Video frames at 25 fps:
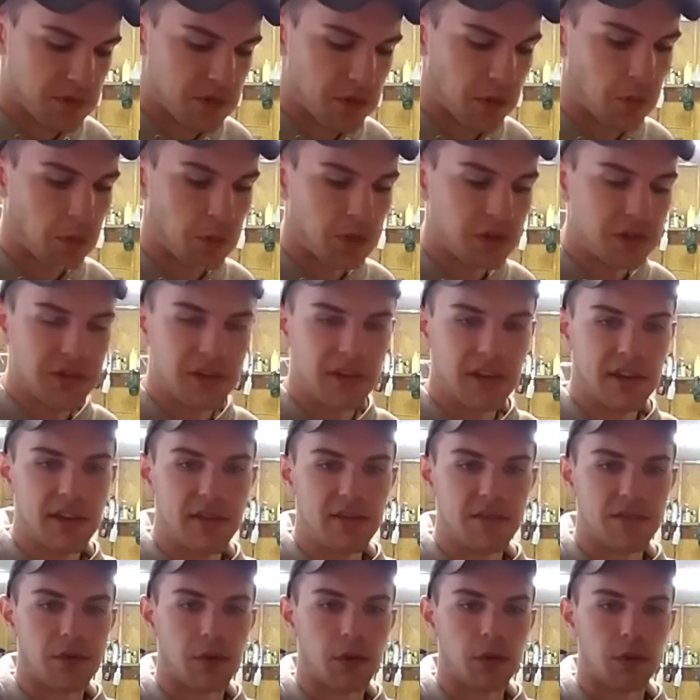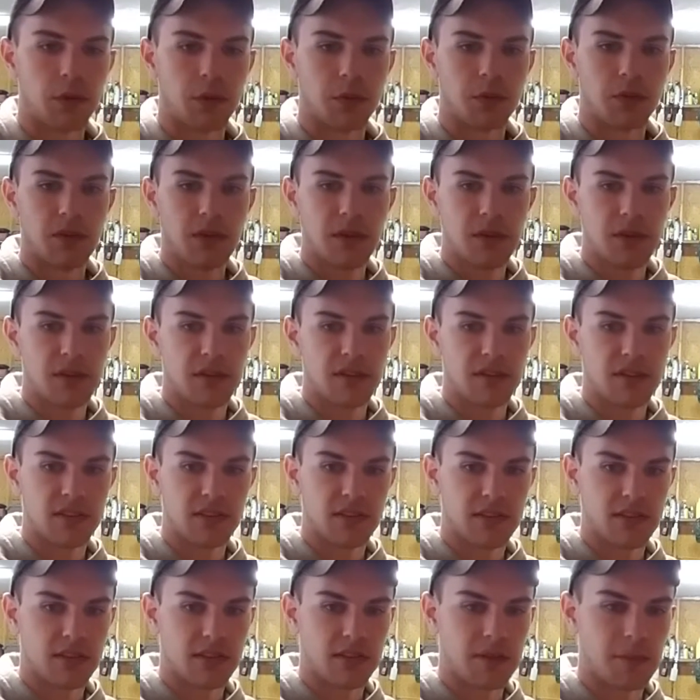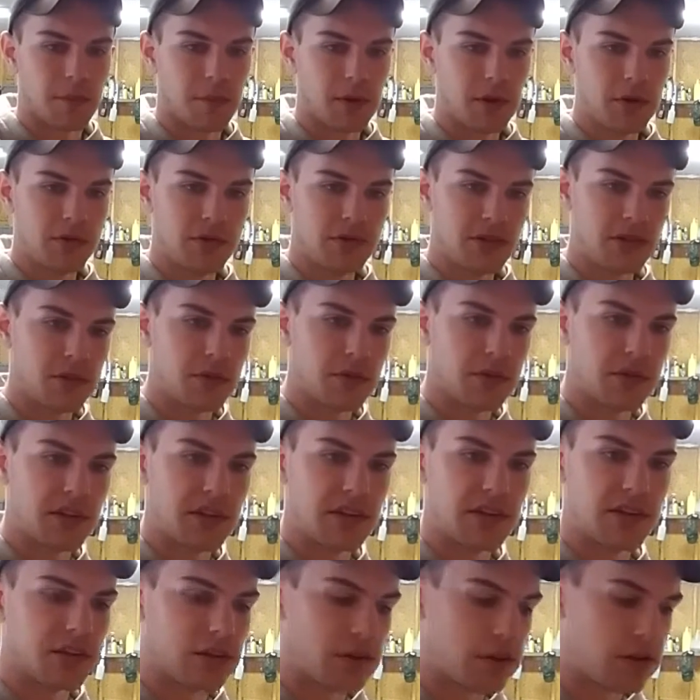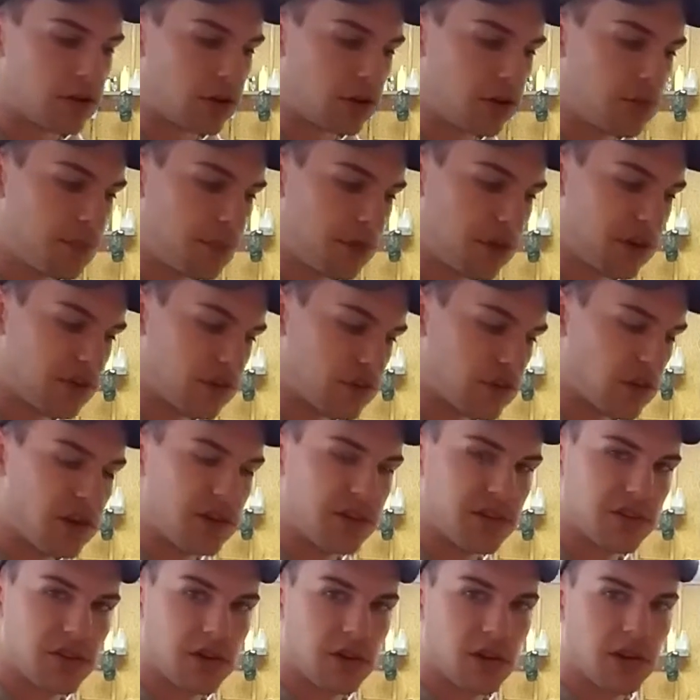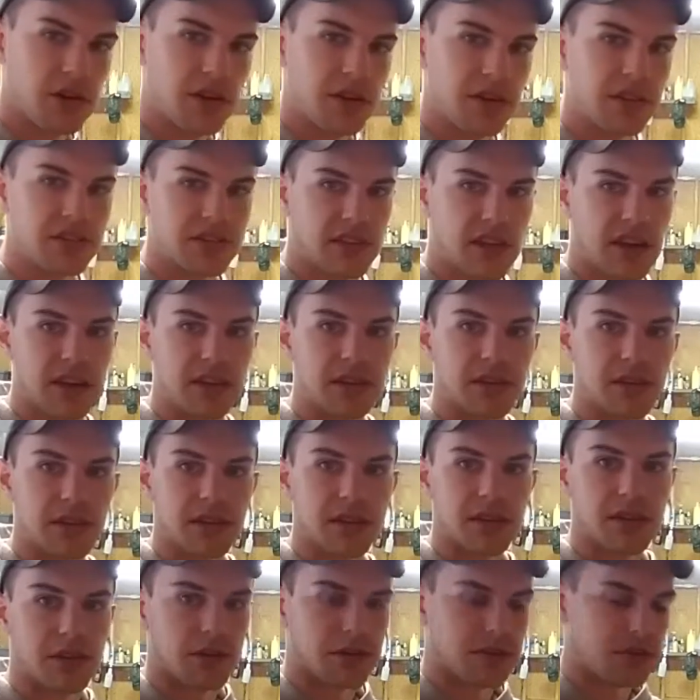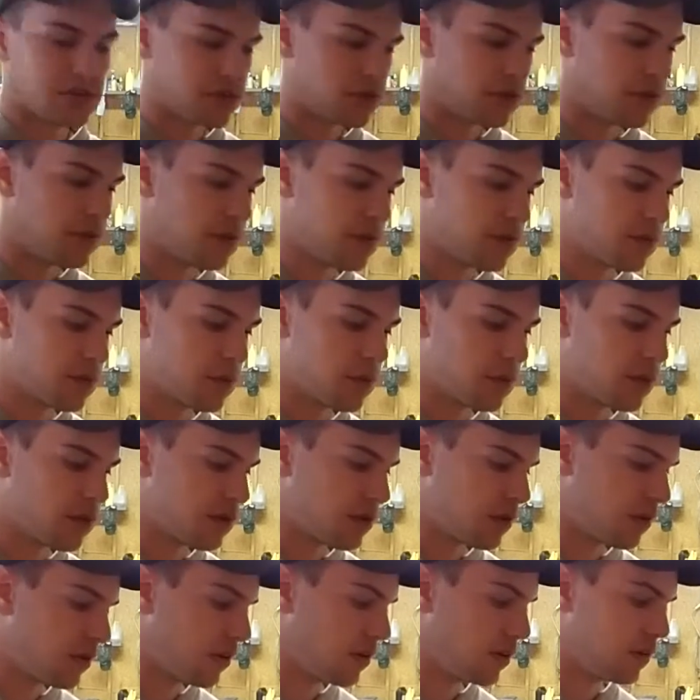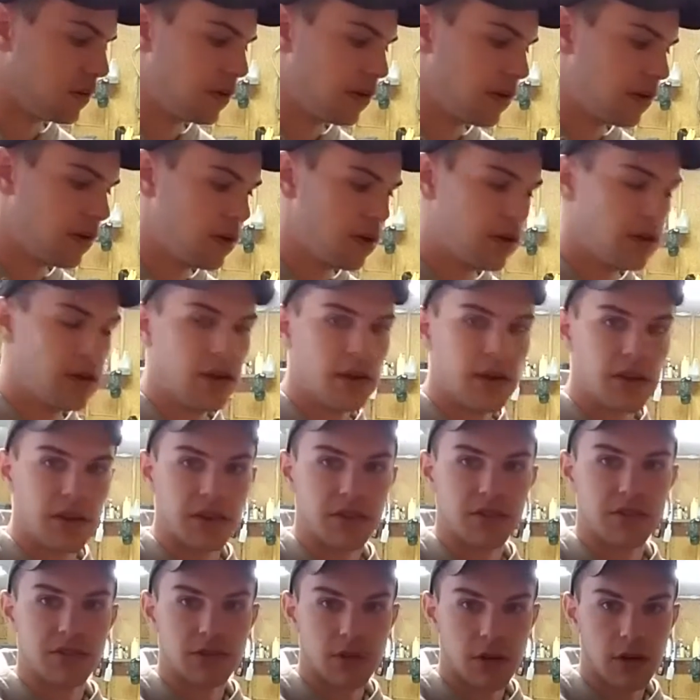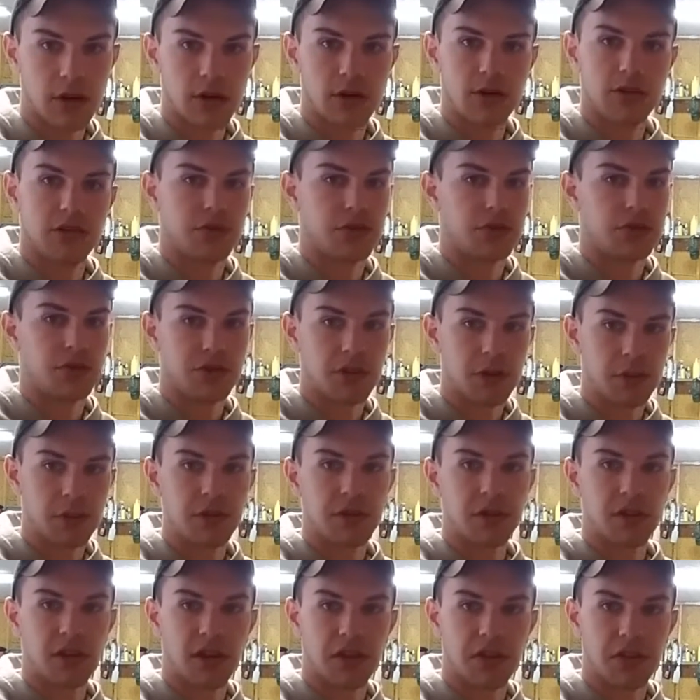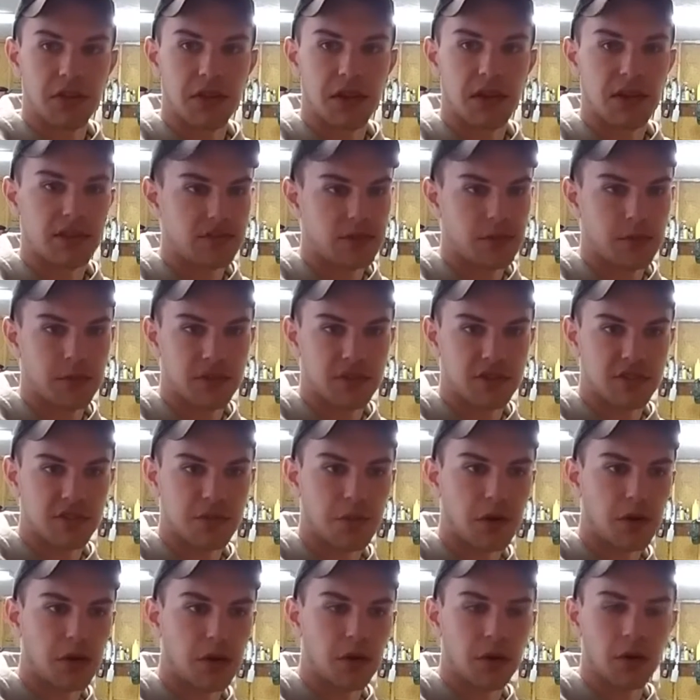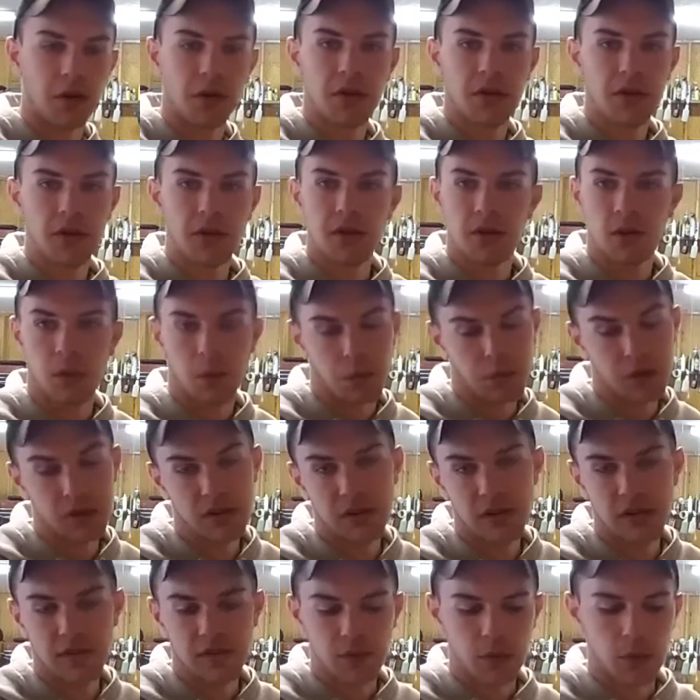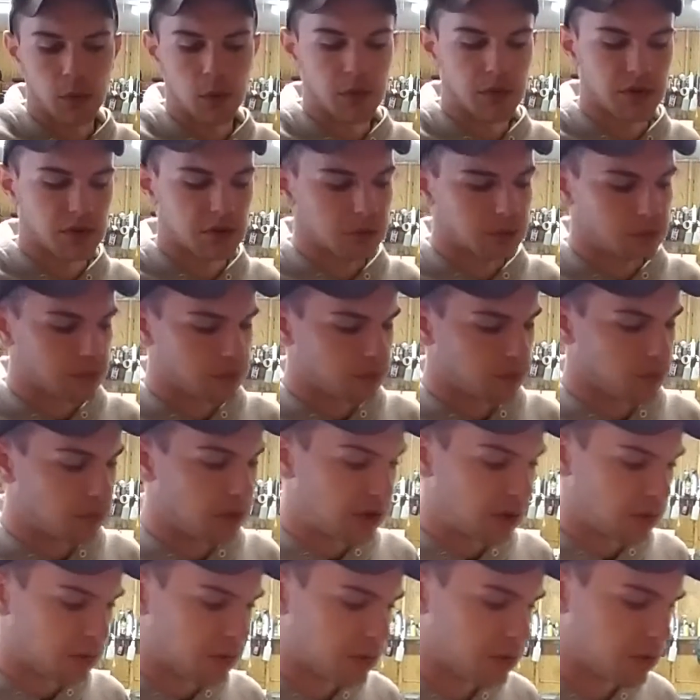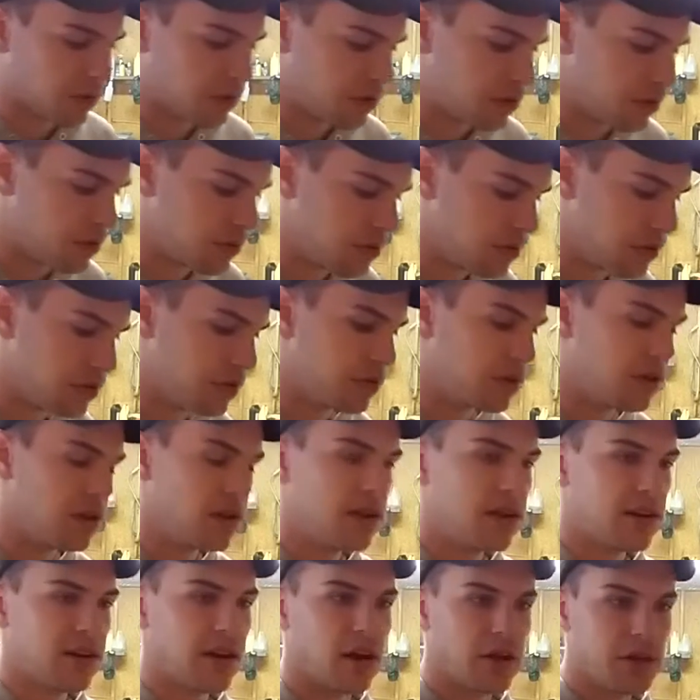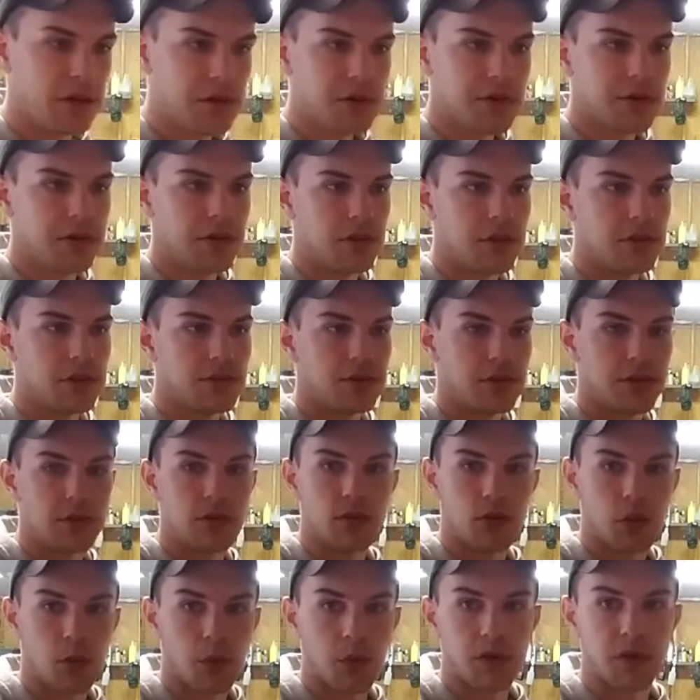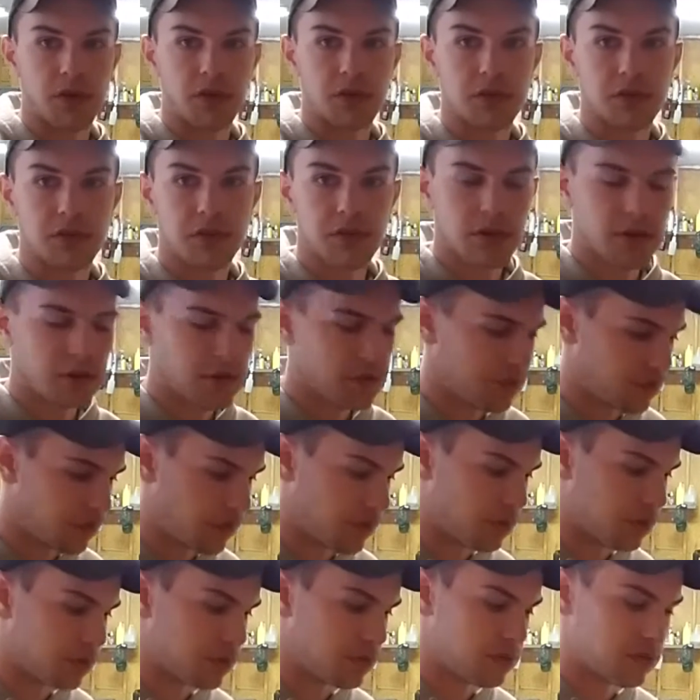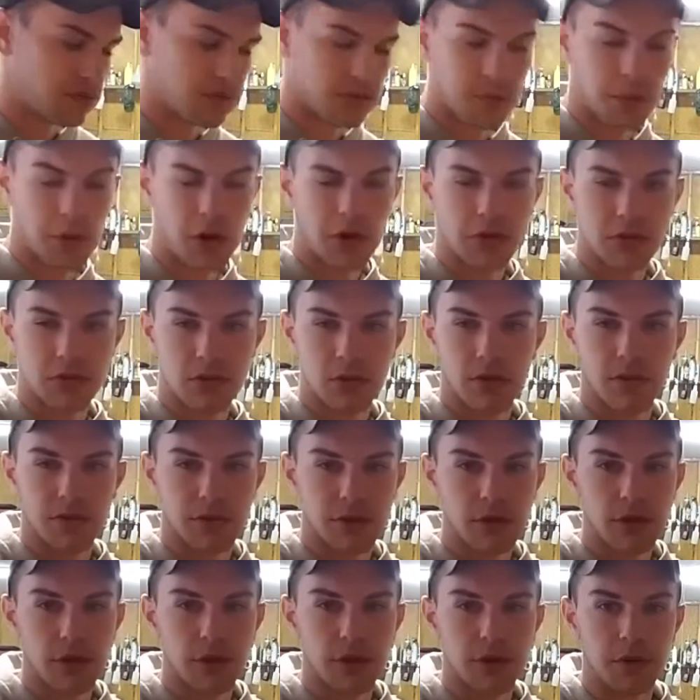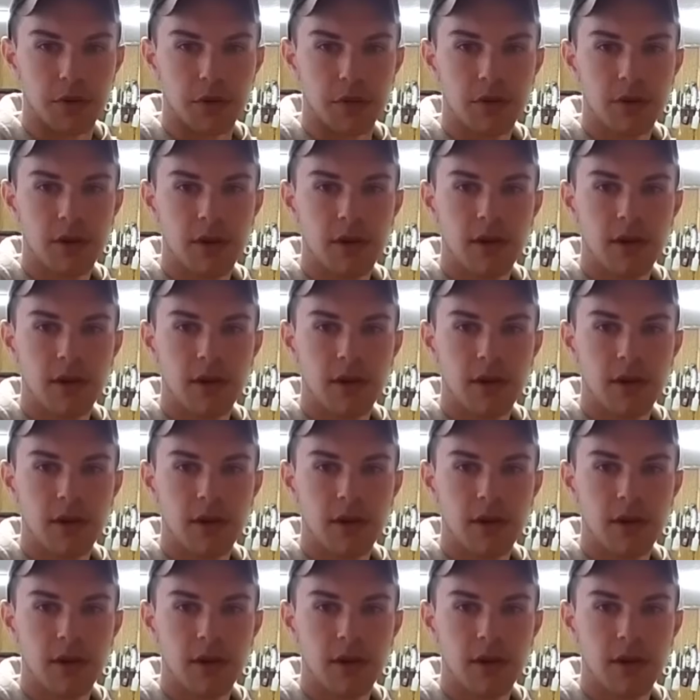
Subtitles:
a 110 volt, the most it'll get good penetration on is 1/8 inch. So if you're working on exhaust or something like that, something small, a 110 volt welder would do good. Now you can use 220 for small stuff too,